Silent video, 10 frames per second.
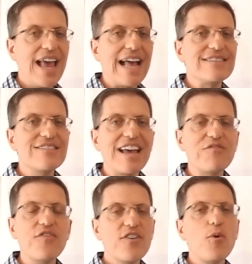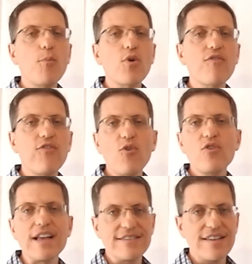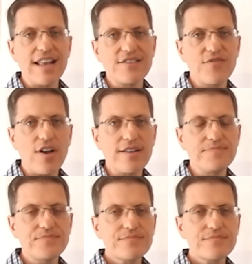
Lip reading: and feel more full and satisfied.